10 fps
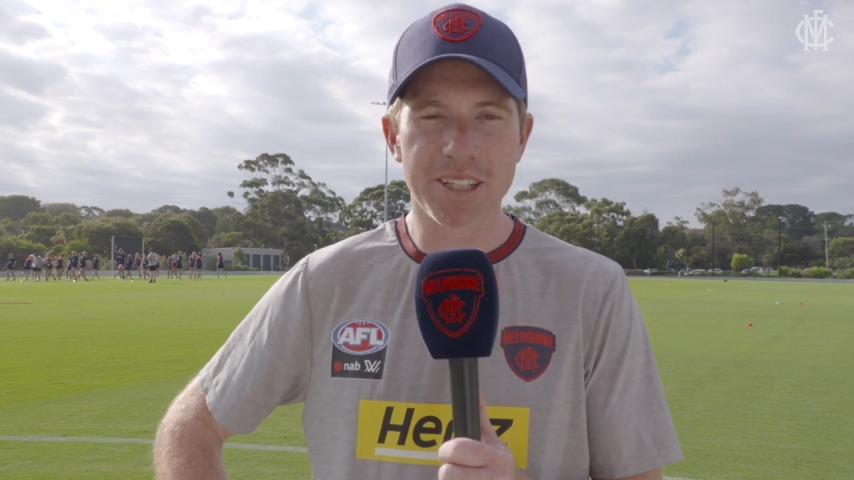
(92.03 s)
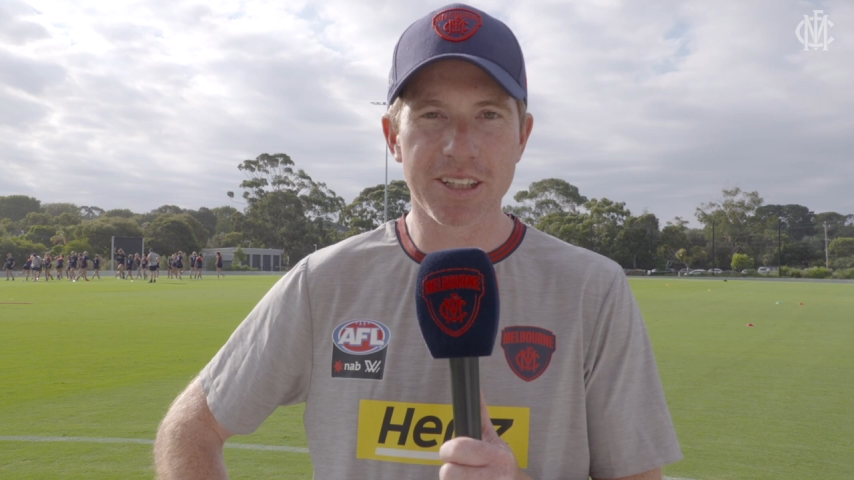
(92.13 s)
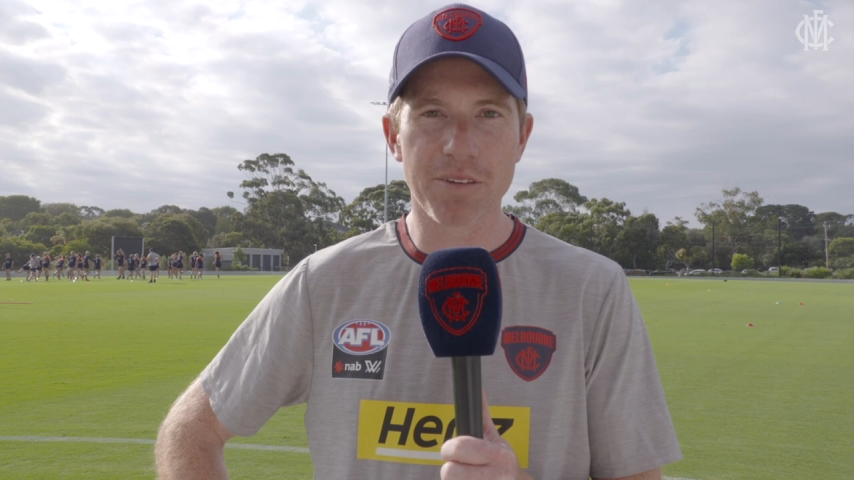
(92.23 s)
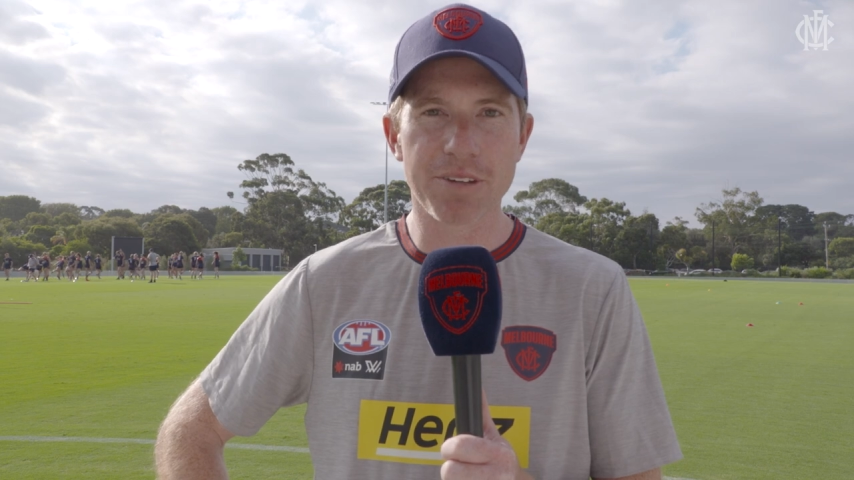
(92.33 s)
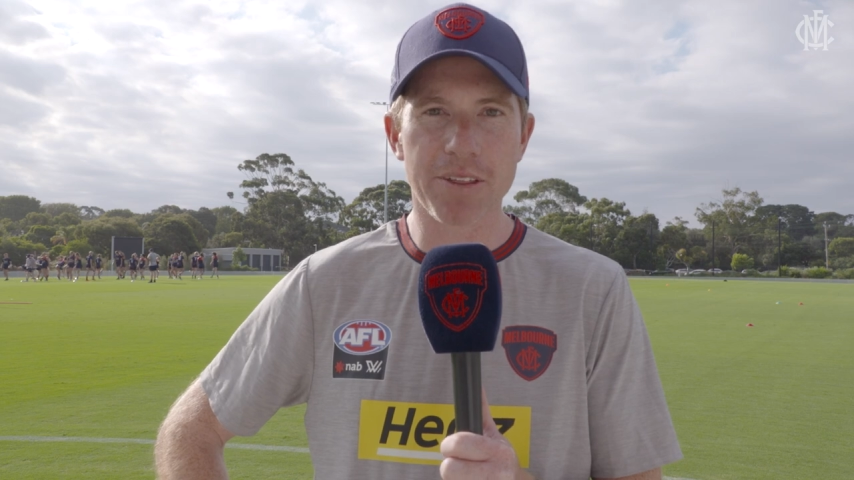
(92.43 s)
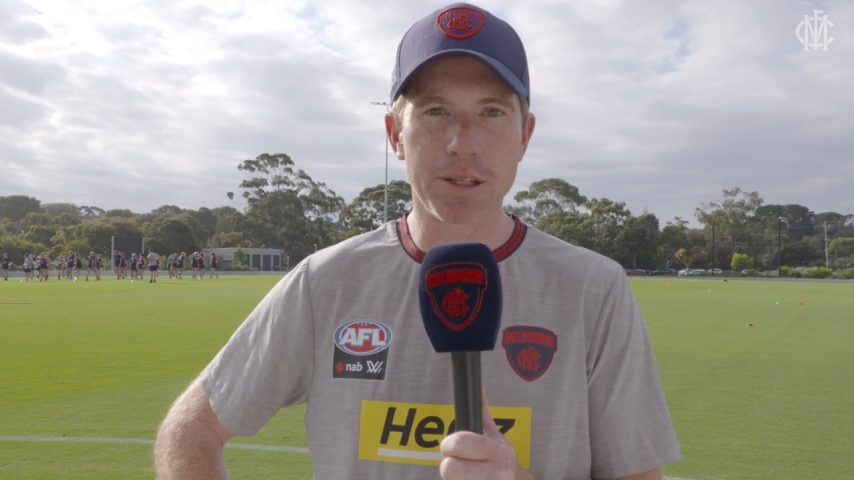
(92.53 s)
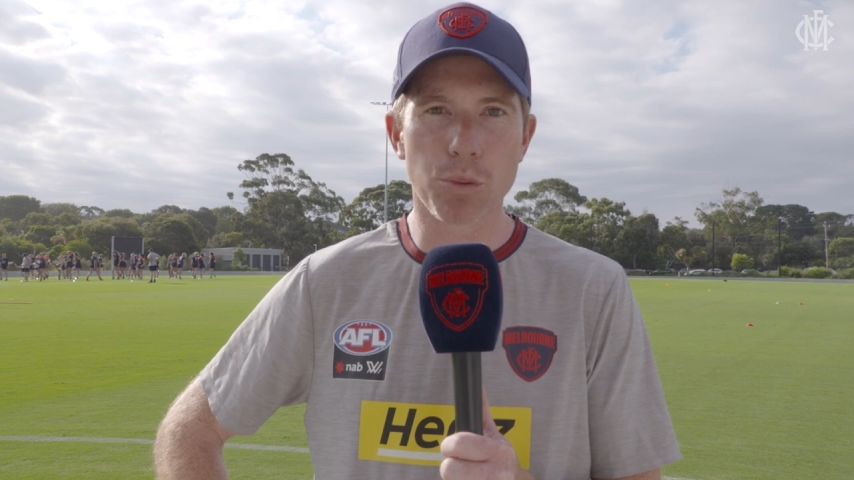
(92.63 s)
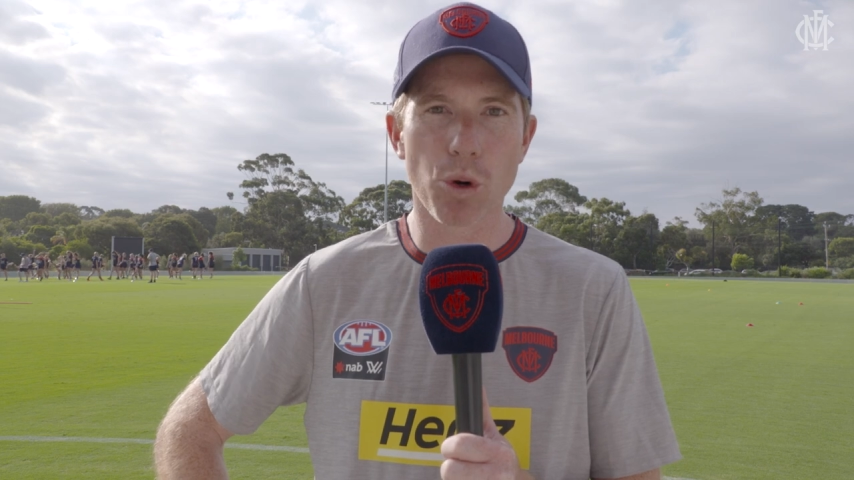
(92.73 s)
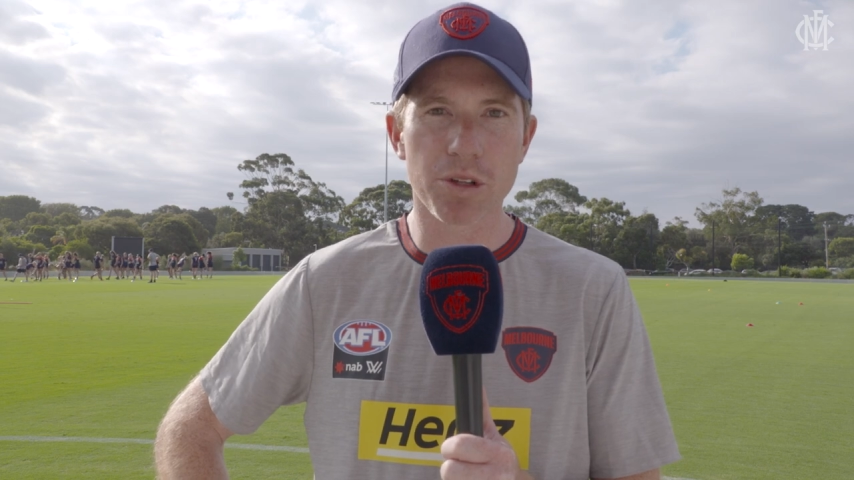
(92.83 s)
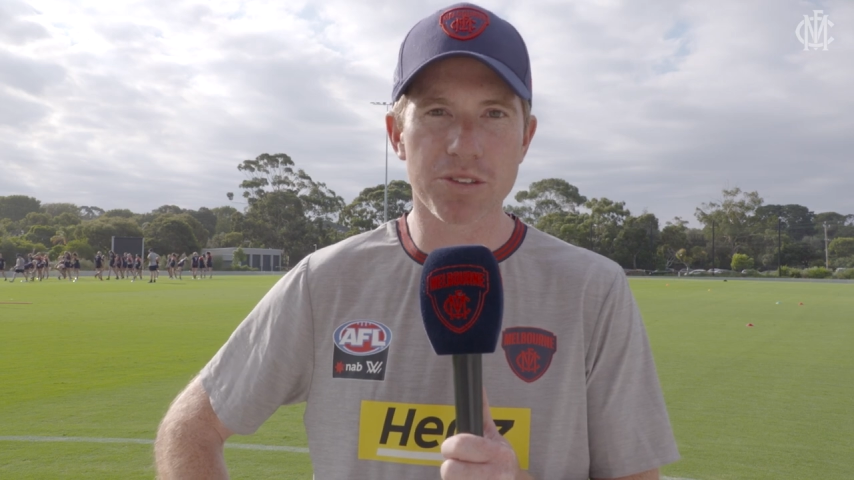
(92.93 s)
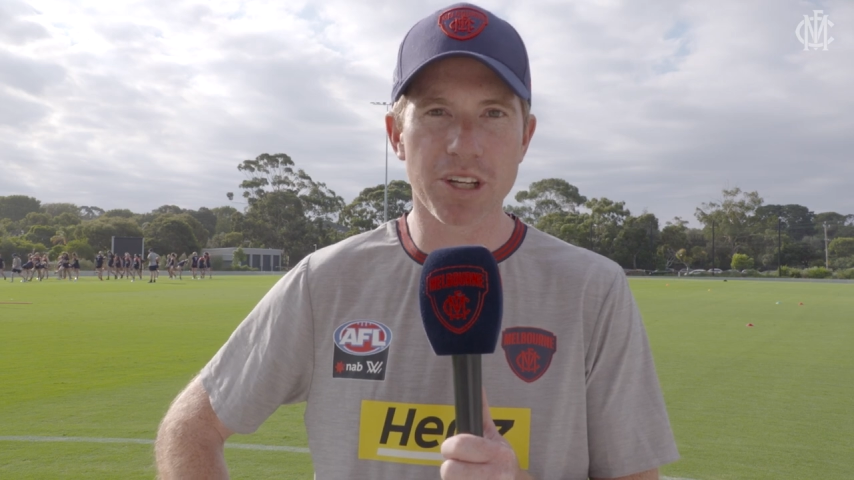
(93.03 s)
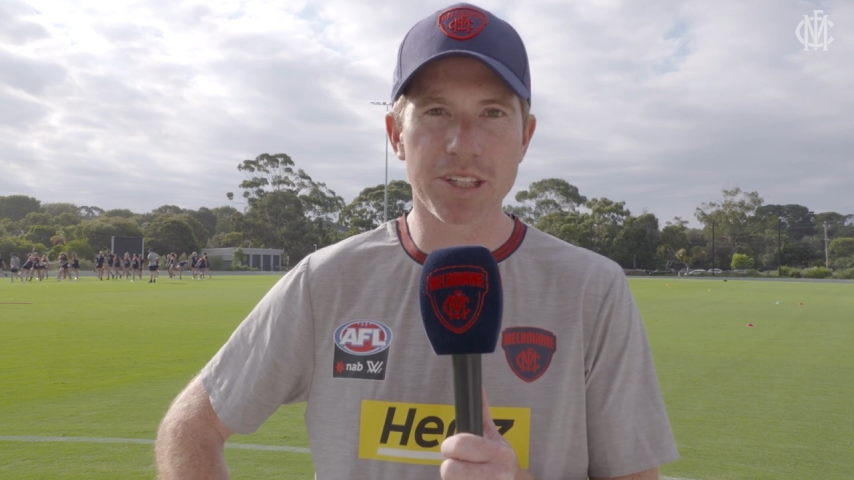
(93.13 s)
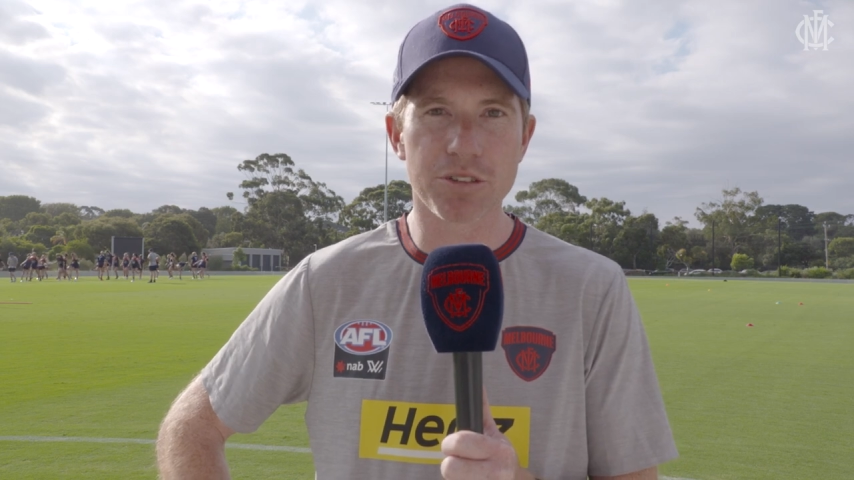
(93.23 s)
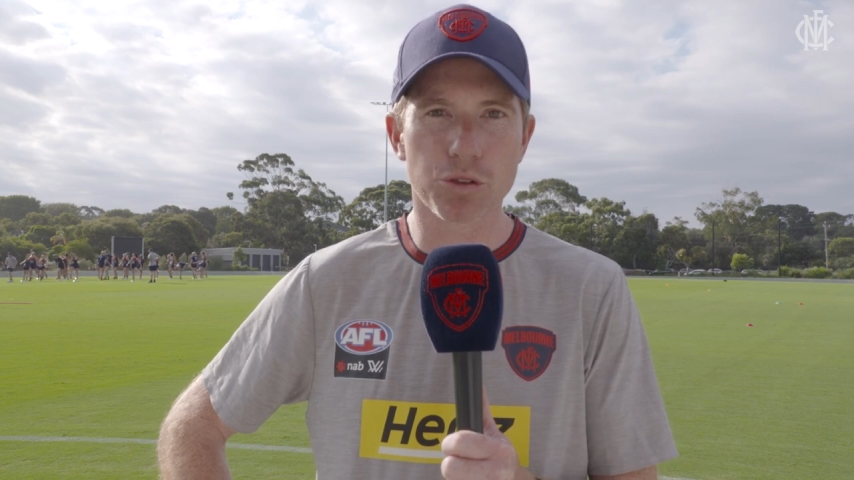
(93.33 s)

you love nothing more than seeing